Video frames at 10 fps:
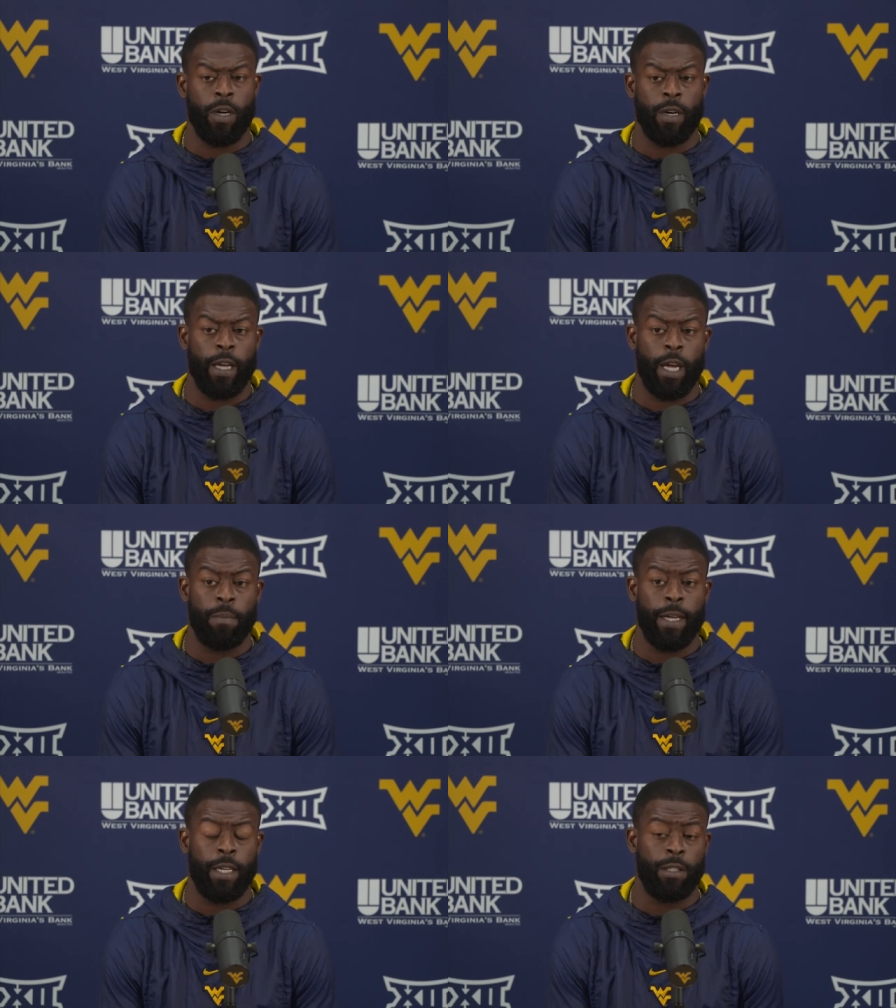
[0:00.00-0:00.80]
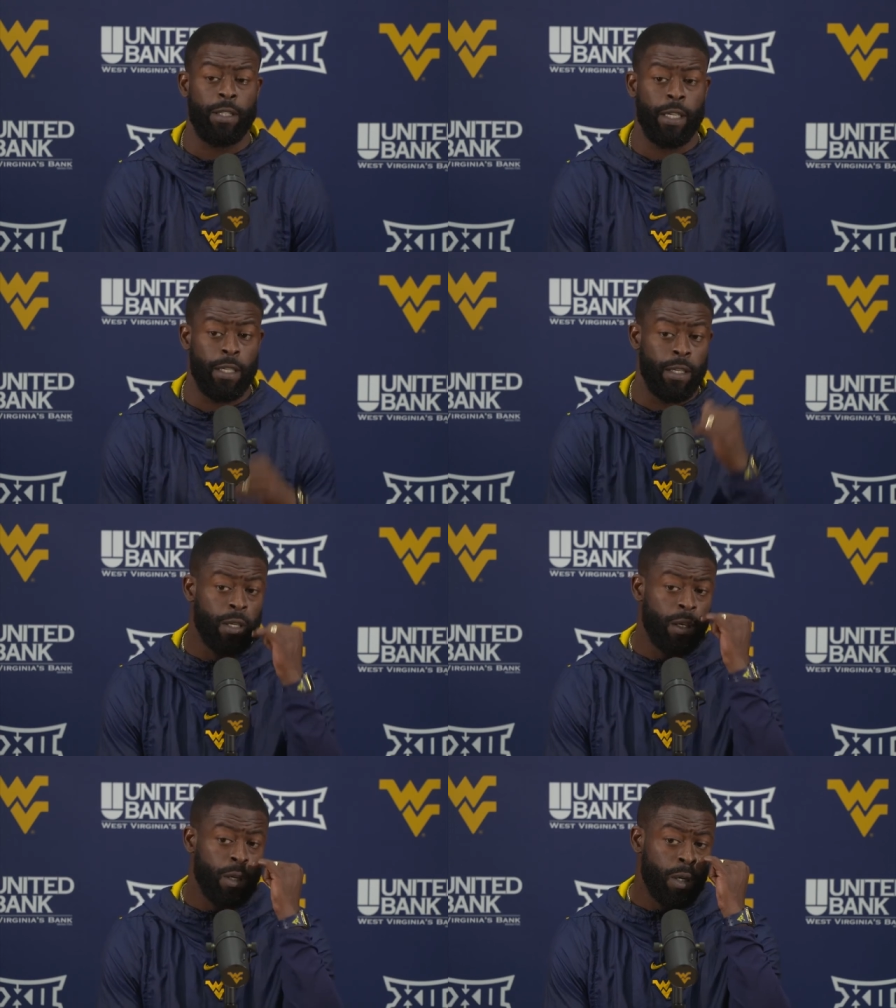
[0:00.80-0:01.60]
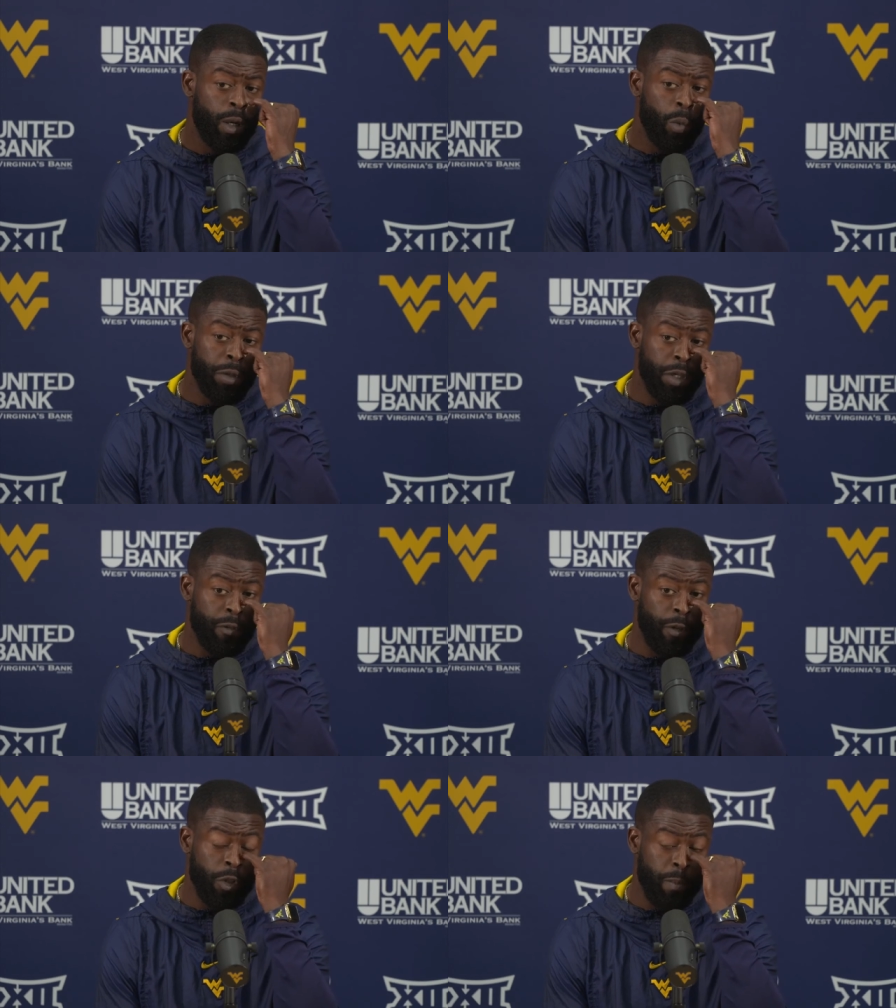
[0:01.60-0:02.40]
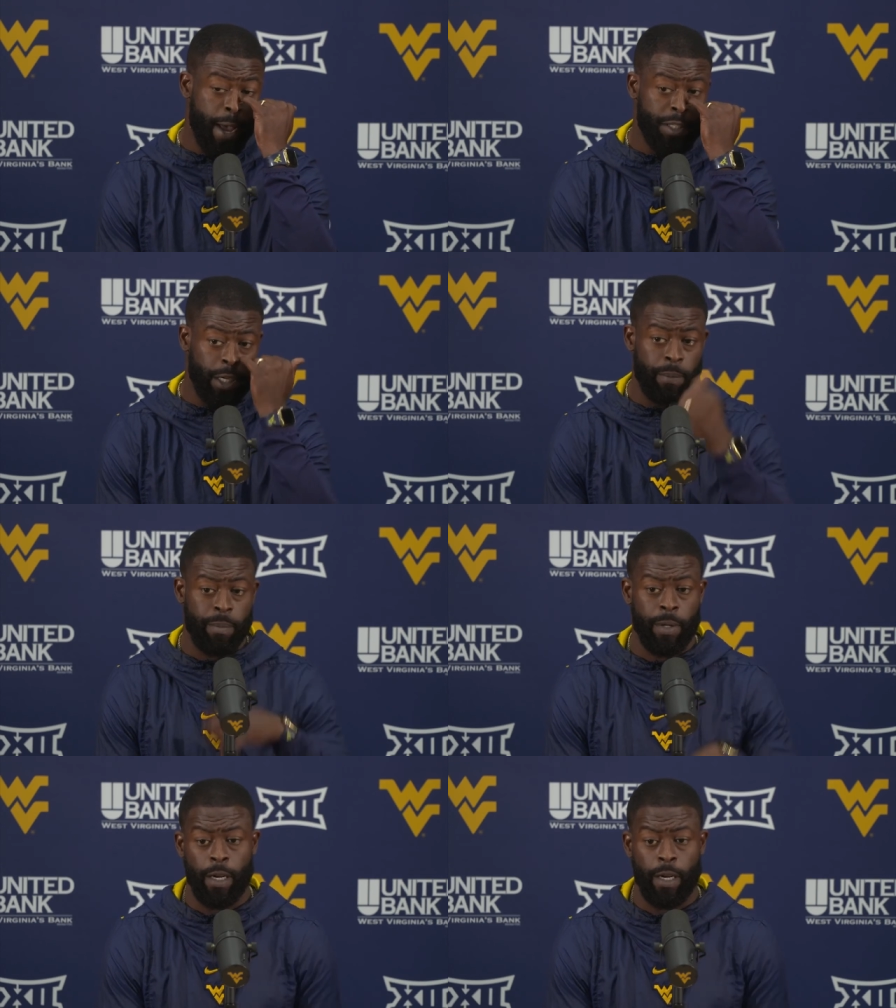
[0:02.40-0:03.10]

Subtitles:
in our game that he did within the first matchup,